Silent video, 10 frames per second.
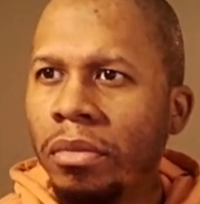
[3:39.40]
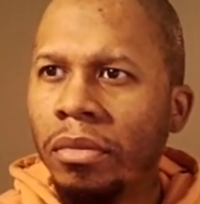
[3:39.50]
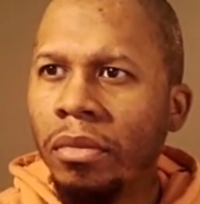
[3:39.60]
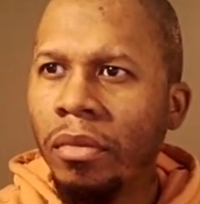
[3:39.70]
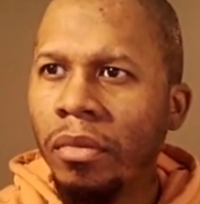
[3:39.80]

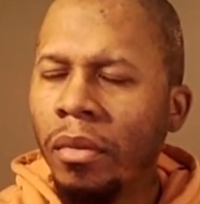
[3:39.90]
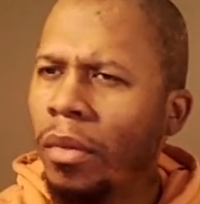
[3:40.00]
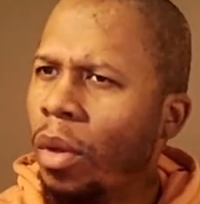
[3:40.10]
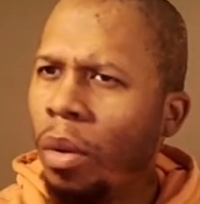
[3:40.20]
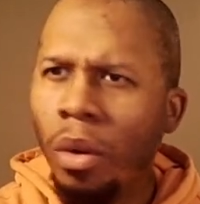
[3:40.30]
And
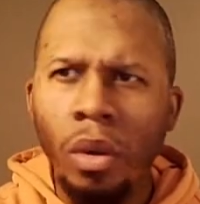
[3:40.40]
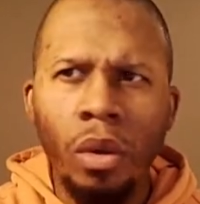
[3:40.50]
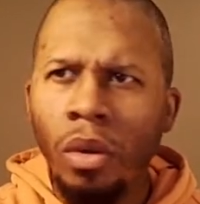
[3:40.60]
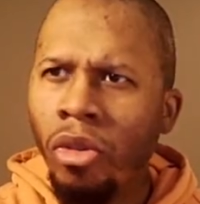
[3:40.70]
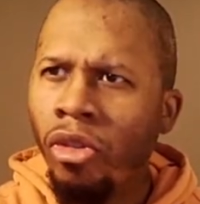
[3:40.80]
he never
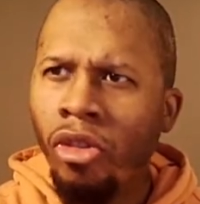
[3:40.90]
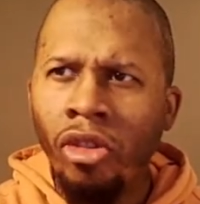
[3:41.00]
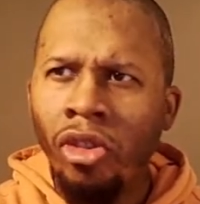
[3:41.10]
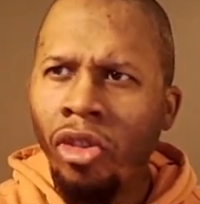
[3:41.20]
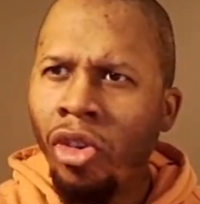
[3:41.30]
lets
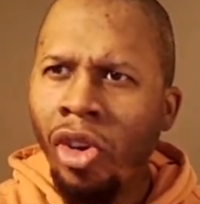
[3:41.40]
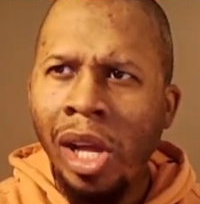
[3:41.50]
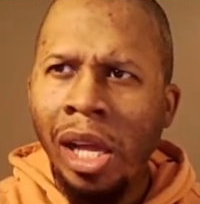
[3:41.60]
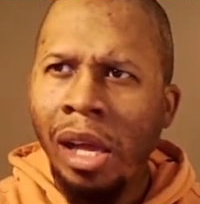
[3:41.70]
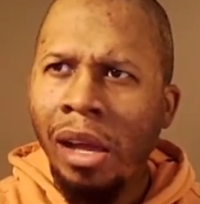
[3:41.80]

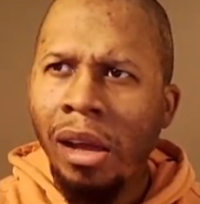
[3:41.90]
anyone